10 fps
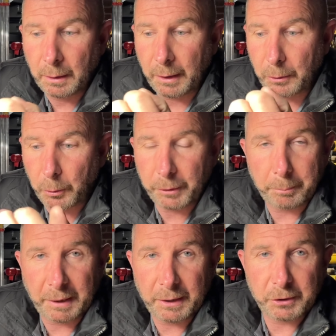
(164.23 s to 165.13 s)
It all
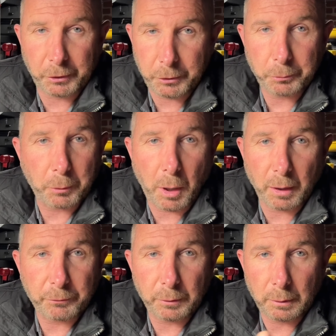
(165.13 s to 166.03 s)
depends on your
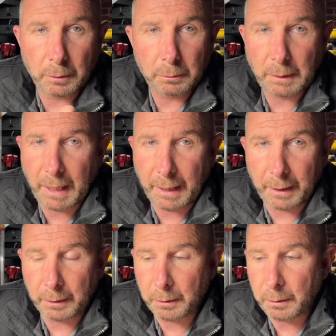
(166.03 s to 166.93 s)
rifle
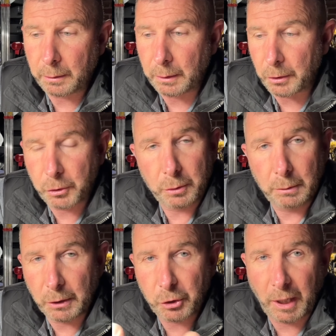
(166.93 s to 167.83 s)
and
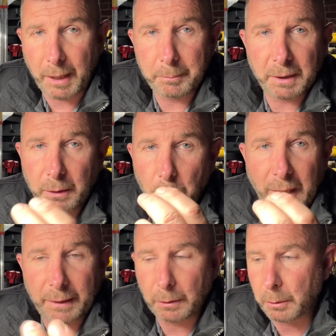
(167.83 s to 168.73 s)
your chamber, the
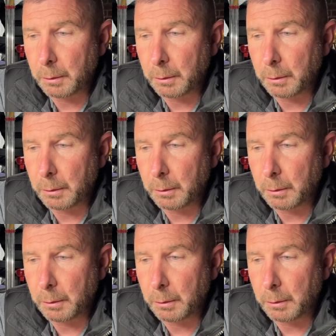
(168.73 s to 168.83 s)
way